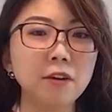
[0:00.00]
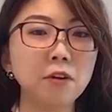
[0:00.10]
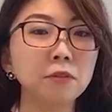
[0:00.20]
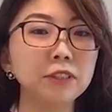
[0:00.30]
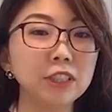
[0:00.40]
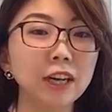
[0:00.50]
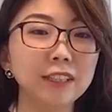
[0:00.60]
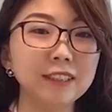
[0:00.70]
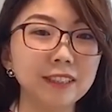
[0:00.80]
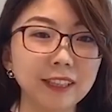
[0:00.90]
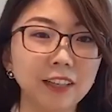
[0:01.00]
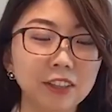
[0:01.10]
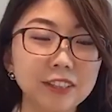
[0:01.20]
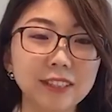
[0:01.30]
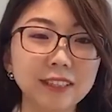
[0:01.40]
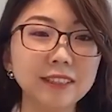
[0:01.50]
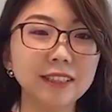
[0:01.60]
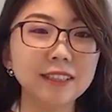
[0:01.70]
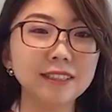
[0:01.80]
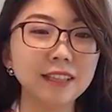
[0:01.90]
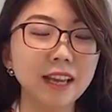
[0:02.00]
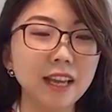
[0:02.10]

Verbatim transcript: of the Chinese accounting standards,